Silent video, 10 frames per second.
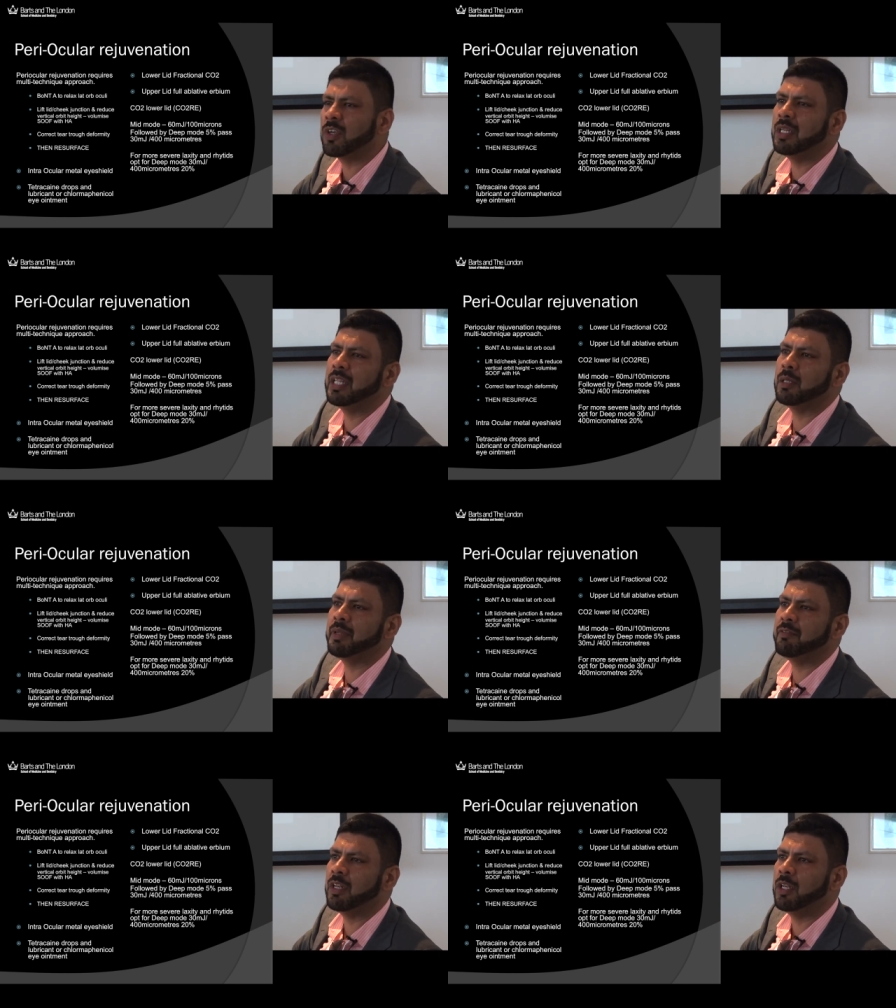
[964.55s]
It's got a little
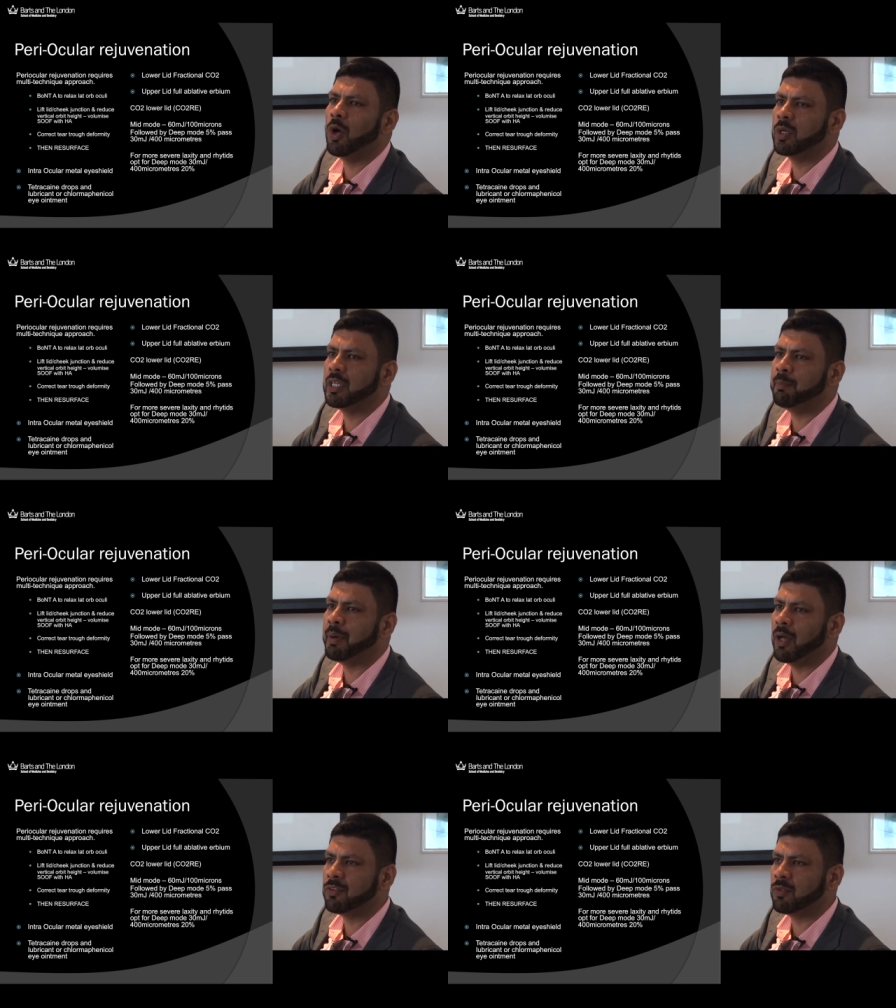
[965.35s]
bit of a longer
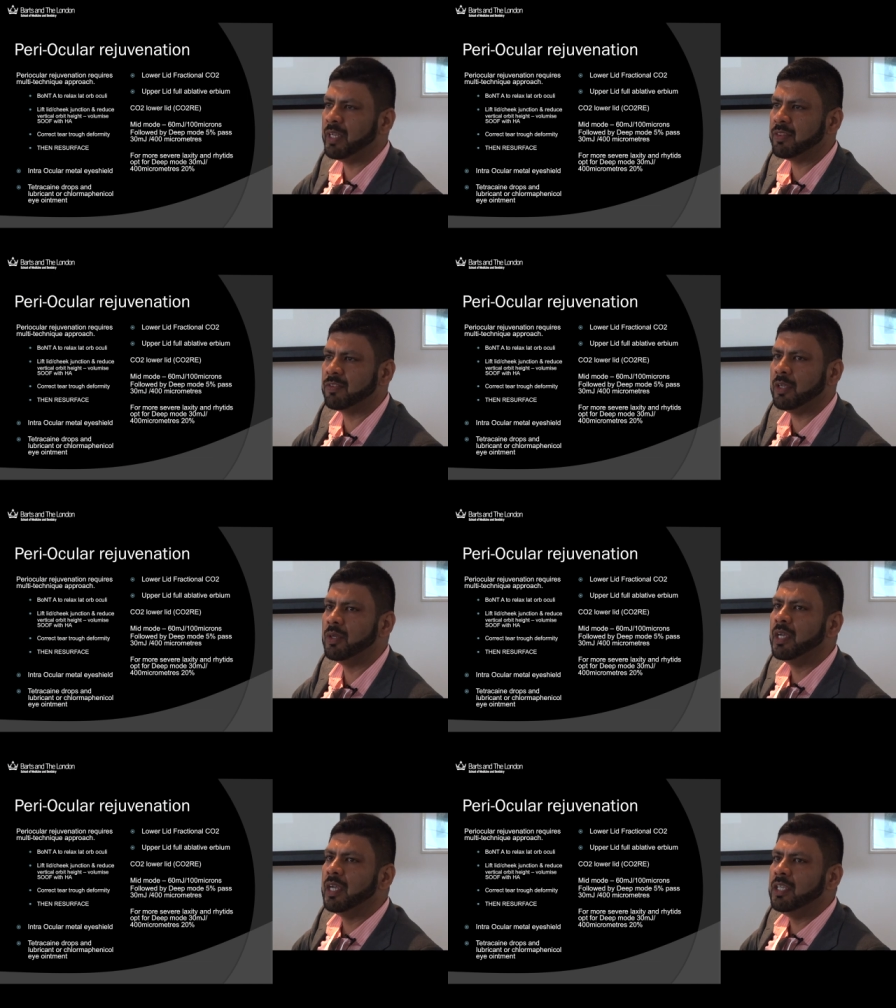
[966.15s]
pulse, width, so
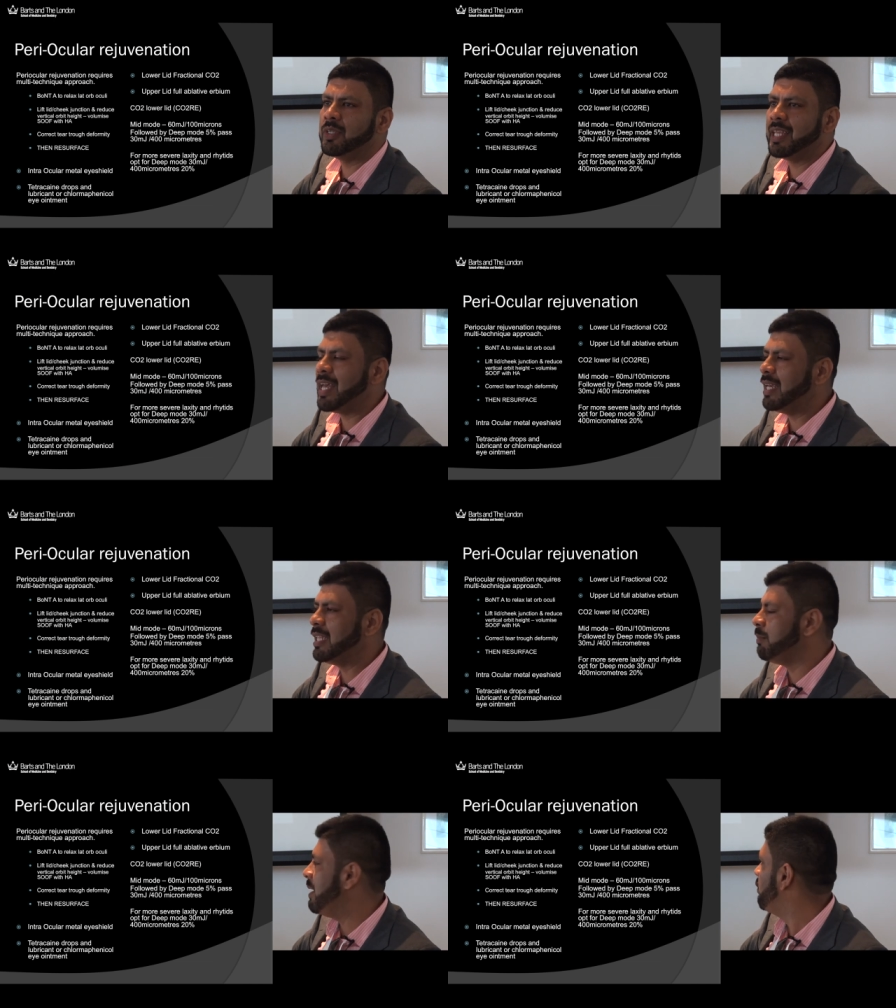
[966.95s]
you get that
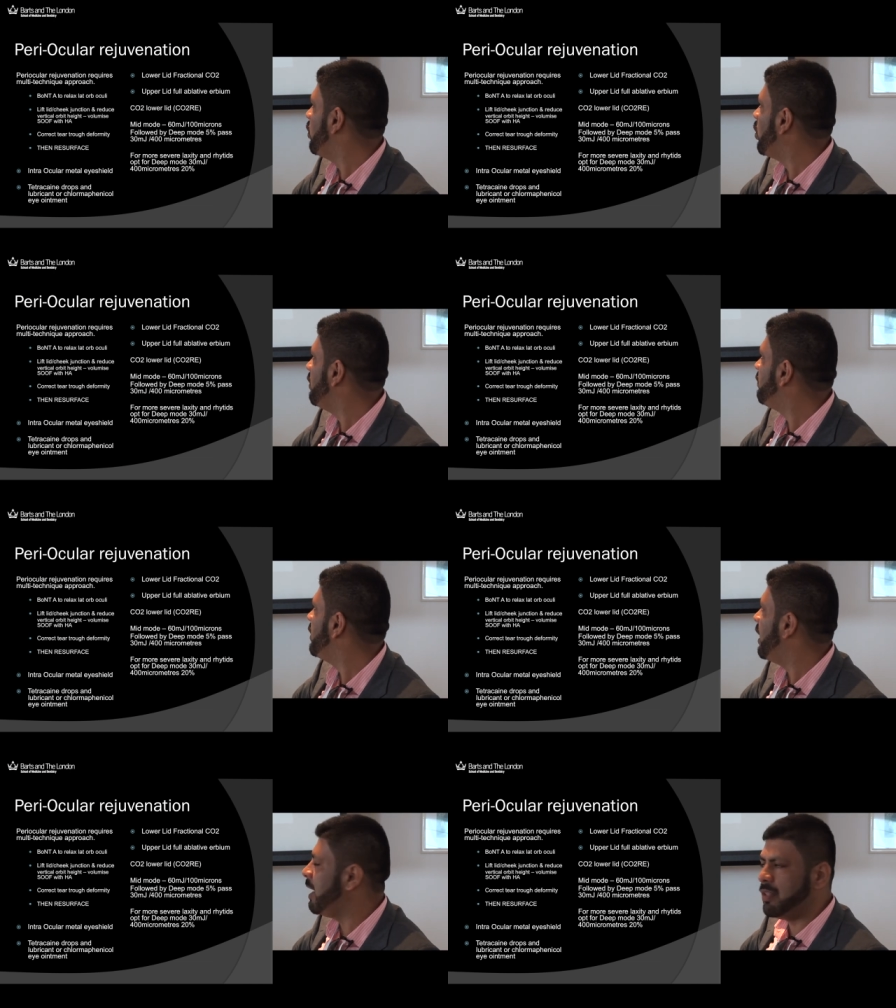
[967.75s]
little bit more of
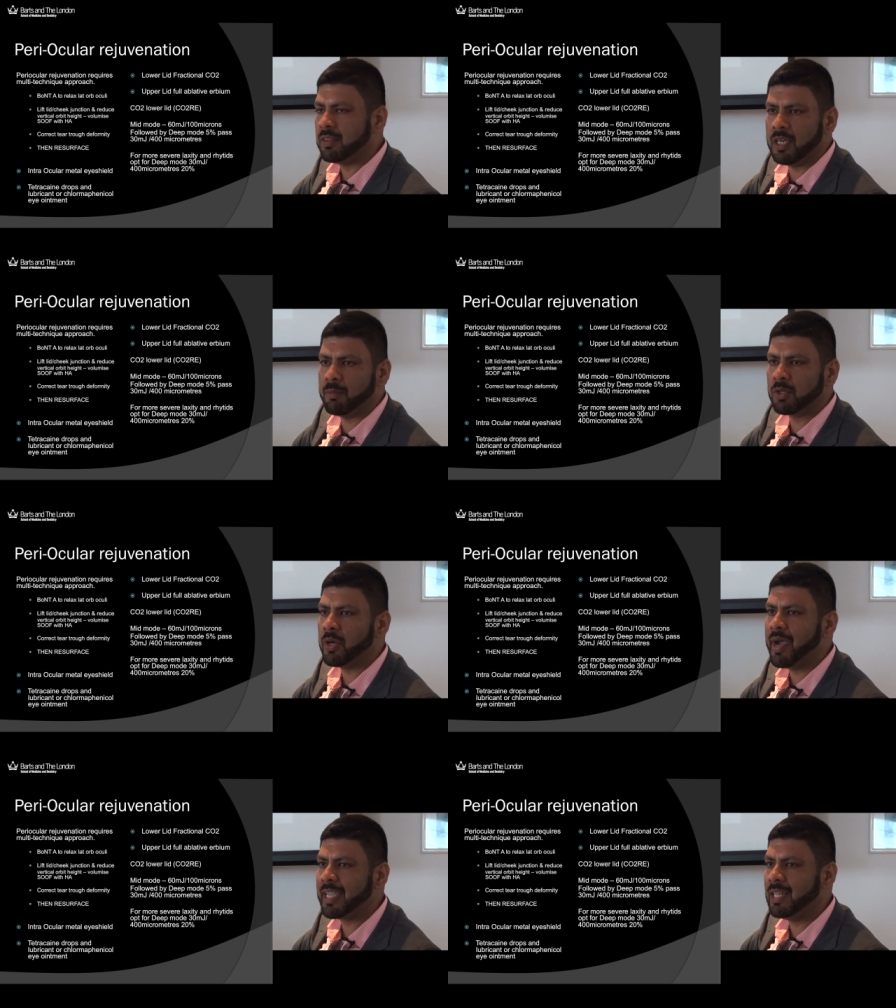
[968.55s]
th uh, thermal
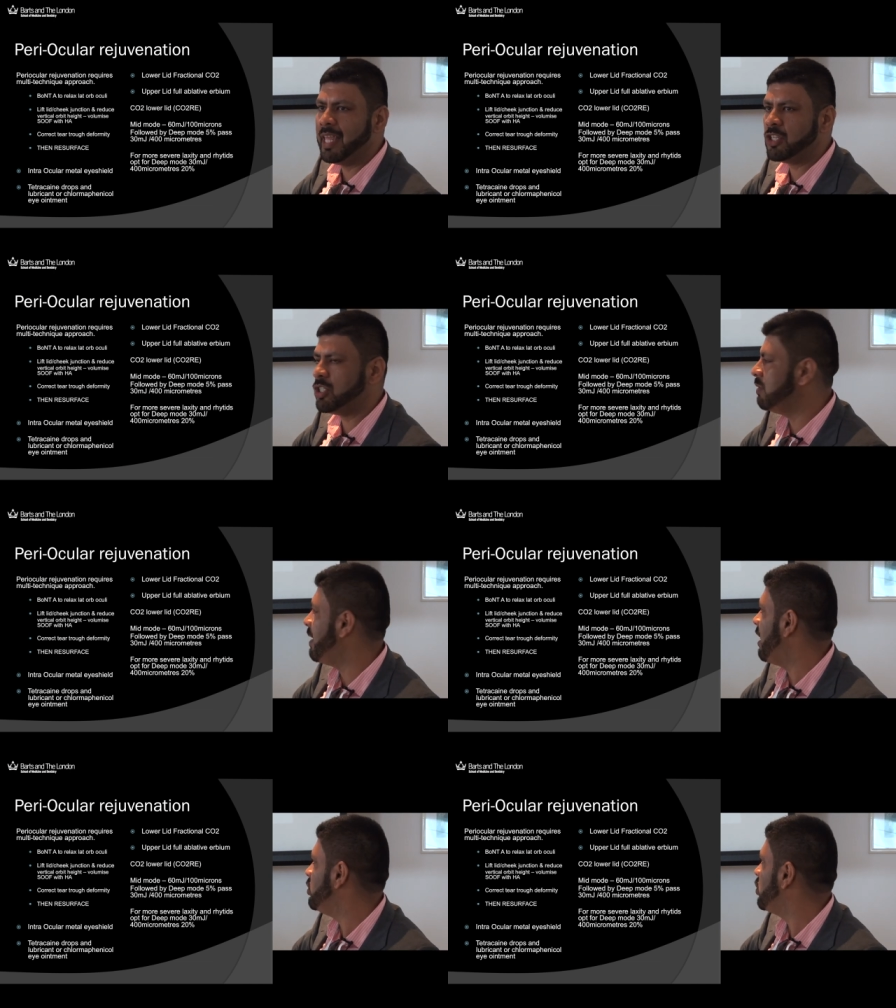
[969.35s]
coagulation
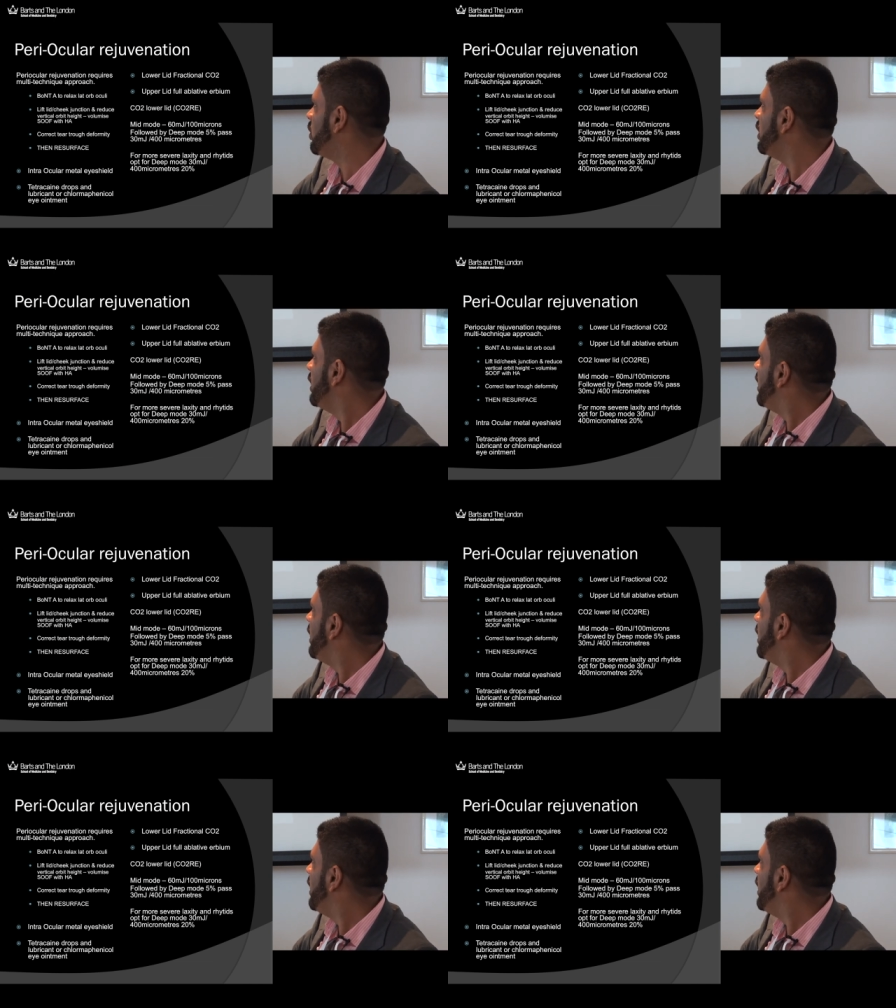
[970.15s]
around your